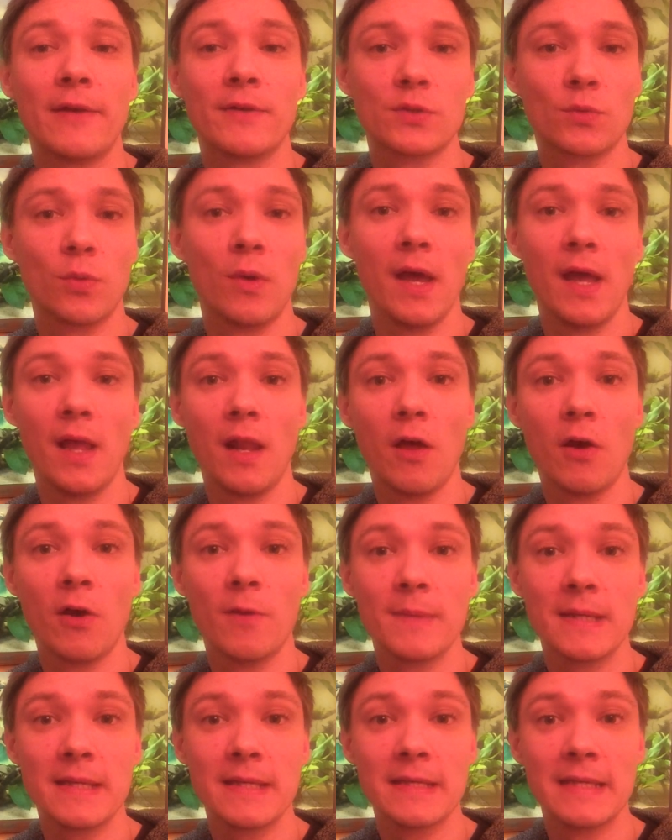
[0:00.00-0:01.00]
that was quite
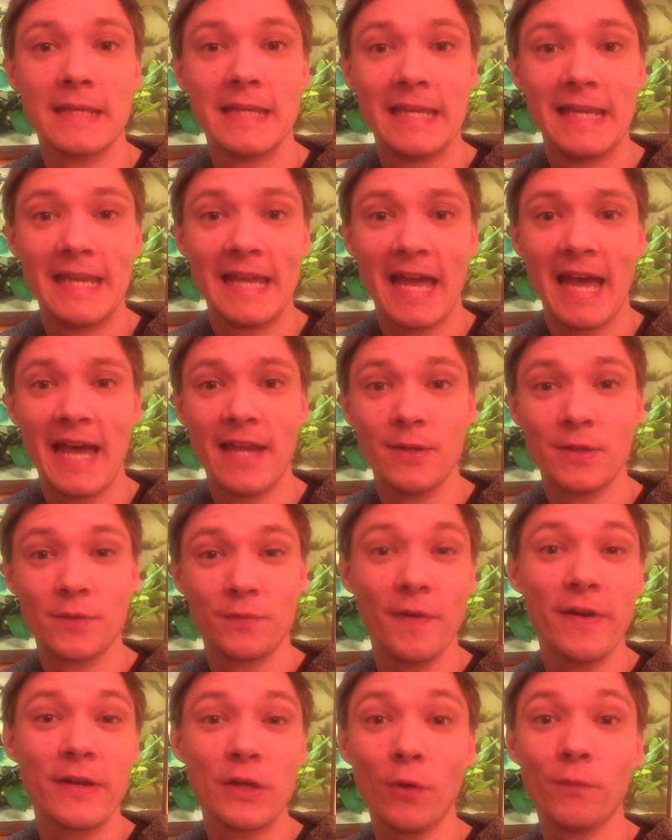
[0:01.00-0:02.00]
alarming, and it was
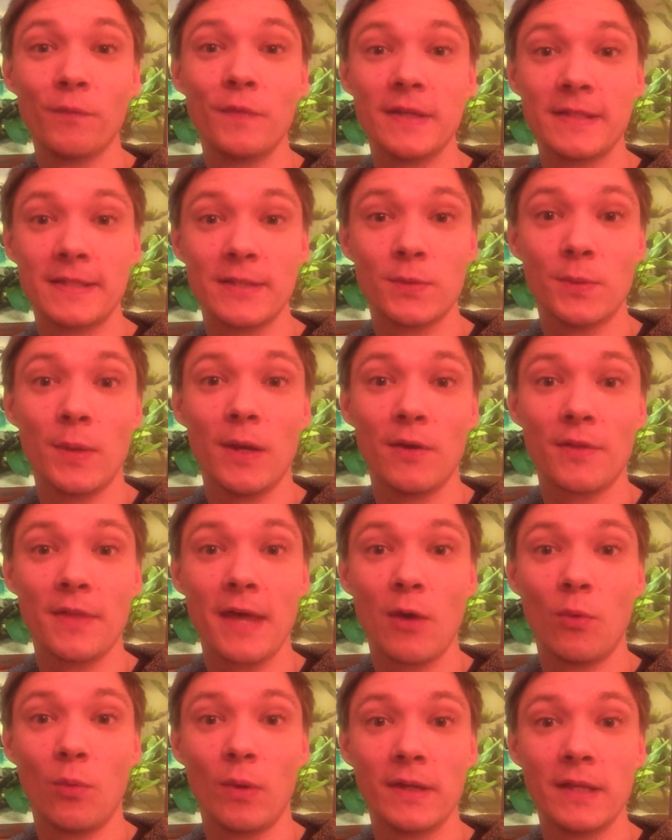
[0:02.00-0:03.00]
very obvious as well,
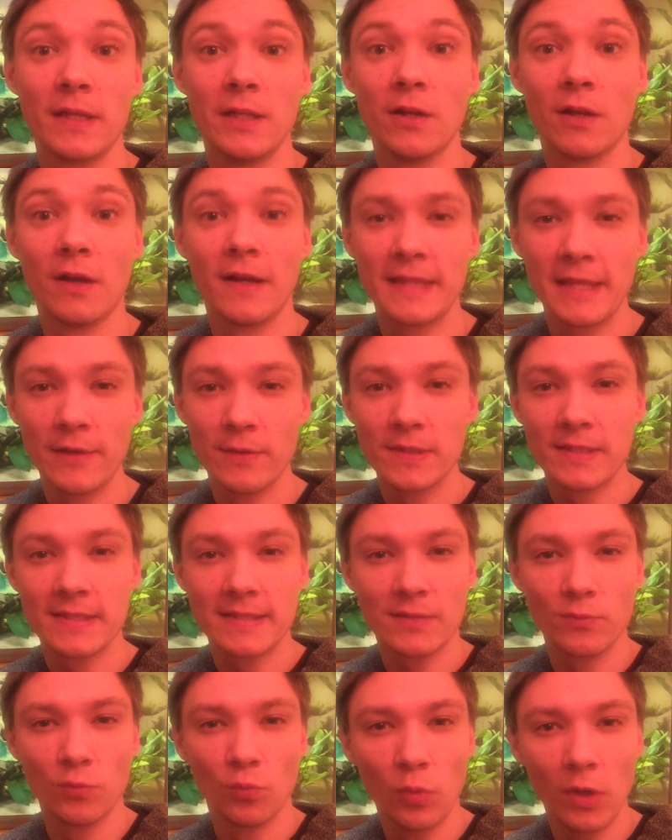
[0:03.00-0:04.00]
that one. It looked like there
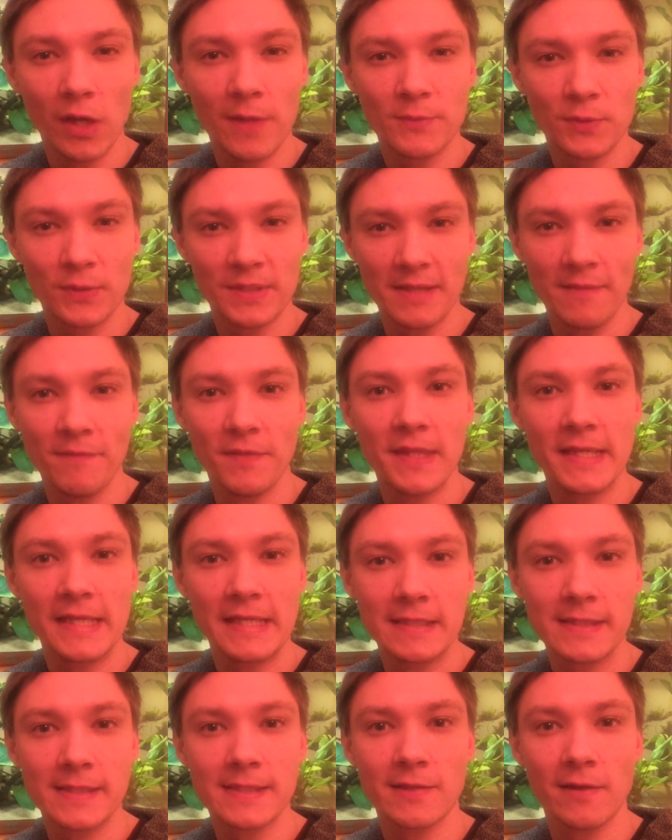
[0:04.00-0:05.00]
was worms or
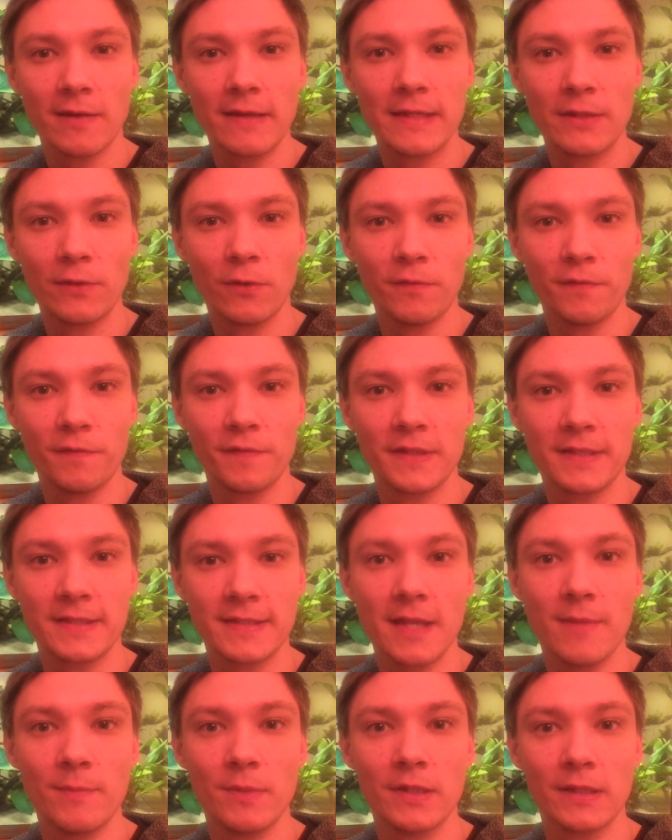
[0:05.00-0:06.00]
something inside of the
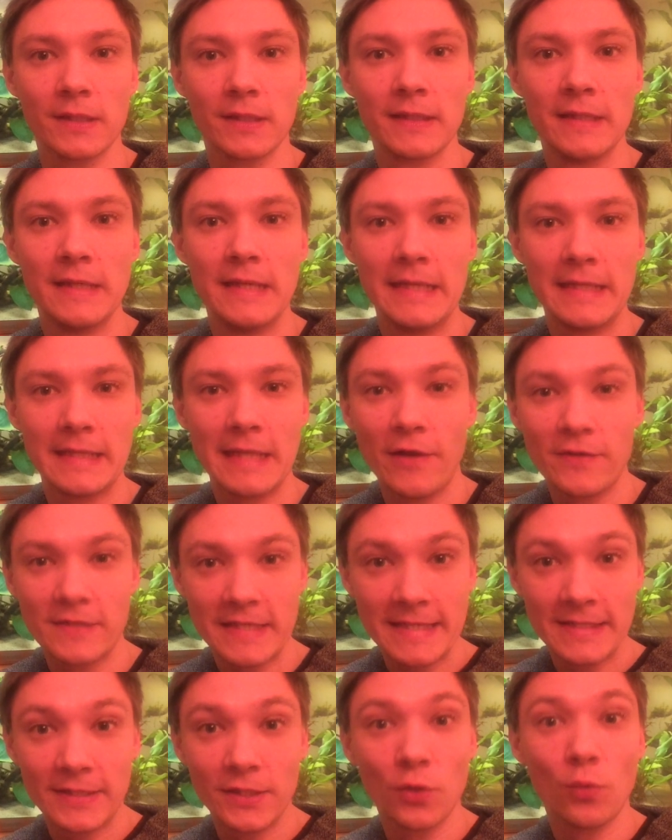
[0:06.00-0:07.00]
stomach that was
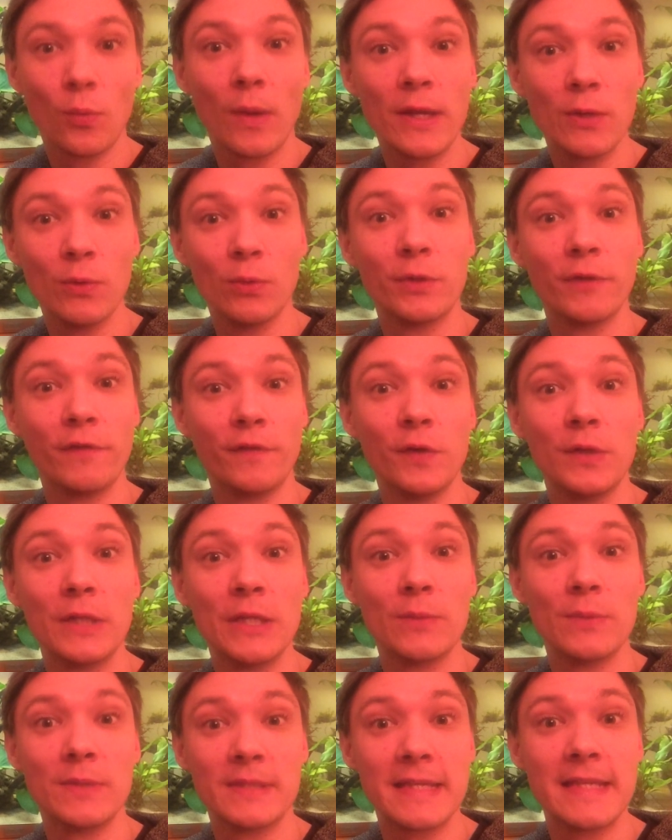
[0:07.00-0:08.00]
eating away all the food
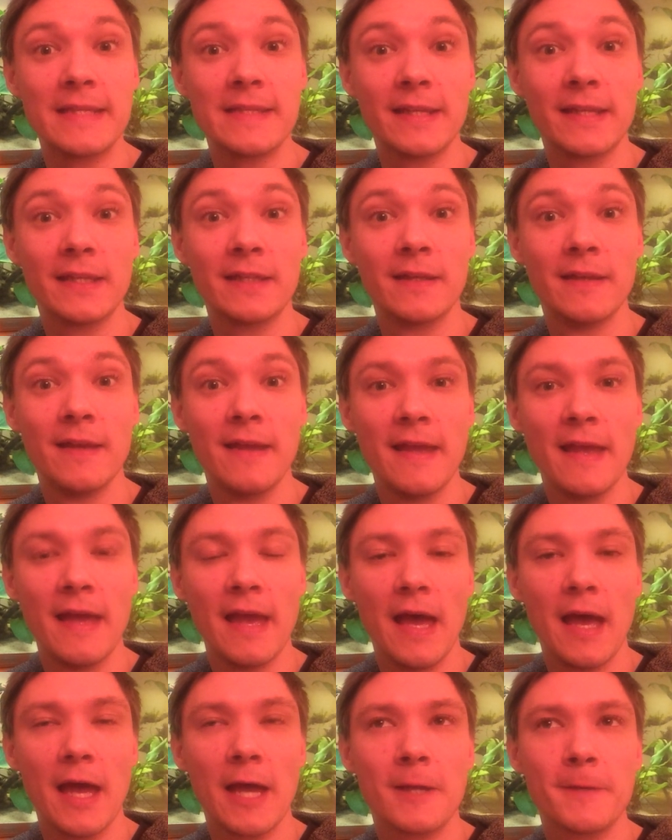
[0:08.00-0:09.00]
it was eating.
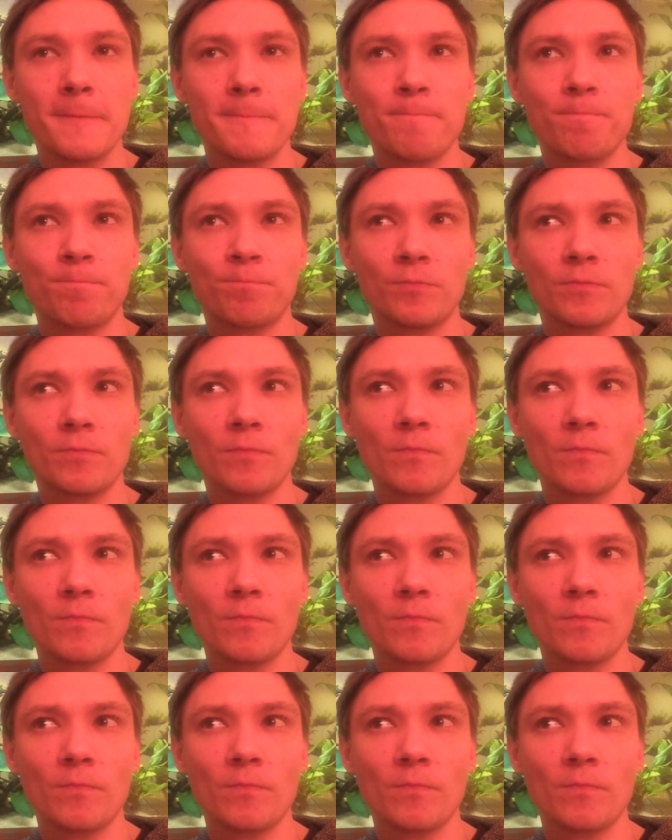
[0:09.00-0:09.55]
And